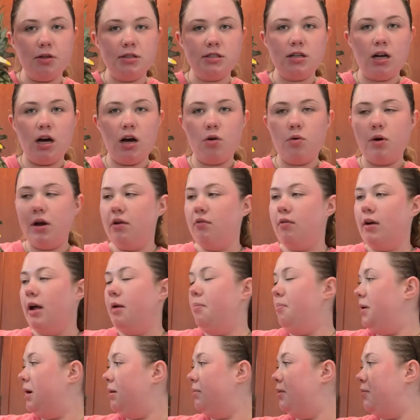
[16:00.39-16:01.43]
It's not quite
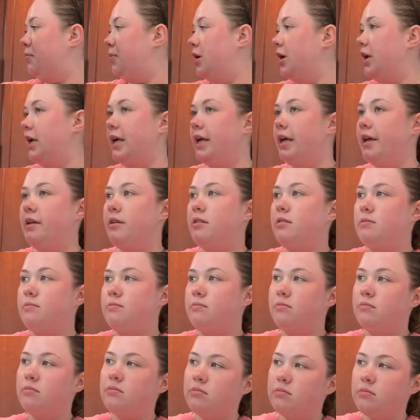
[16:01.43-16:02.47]
ripe, but I'm gonna put it
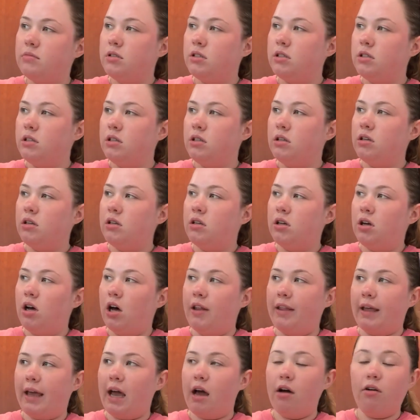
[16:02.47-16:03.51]

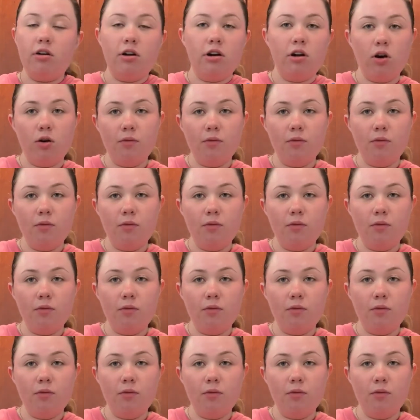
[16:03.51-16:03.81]
on the counter and